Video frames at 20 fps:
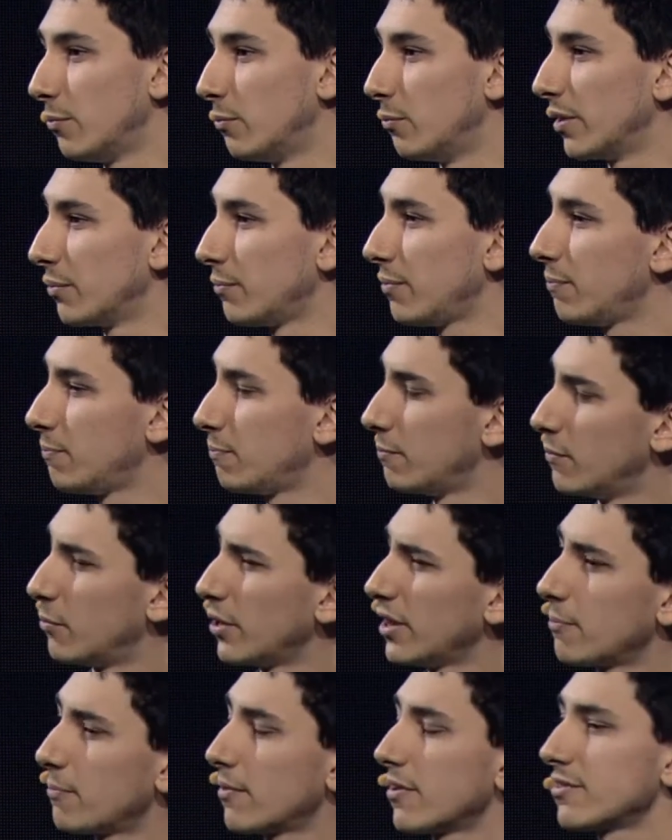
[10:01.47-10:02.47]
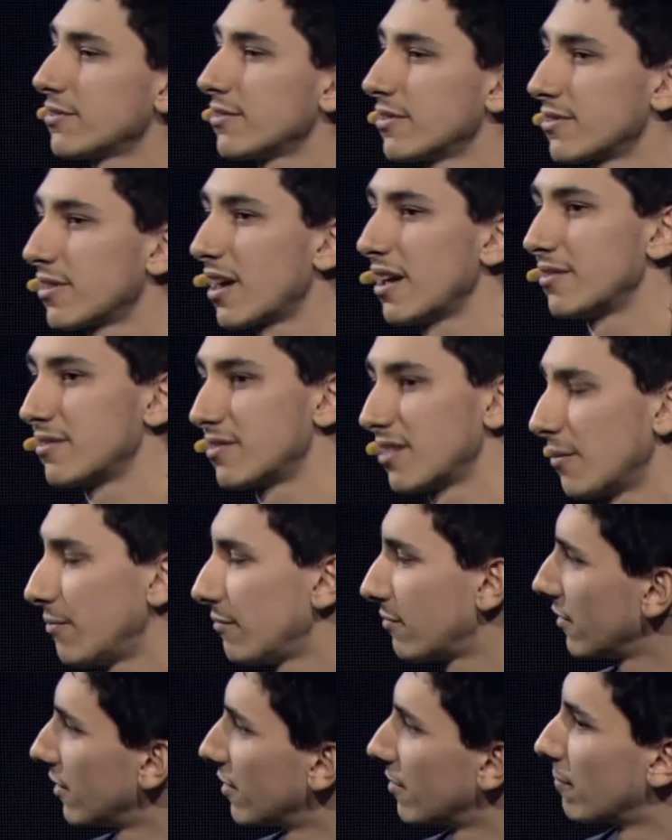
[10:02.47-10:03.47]
when a person signs up
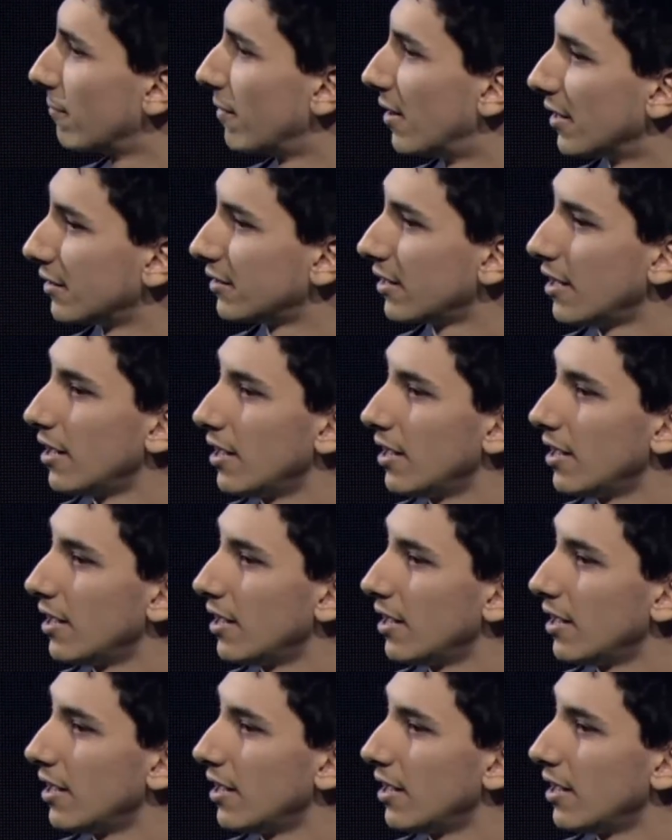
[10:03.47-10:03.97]
for your bot,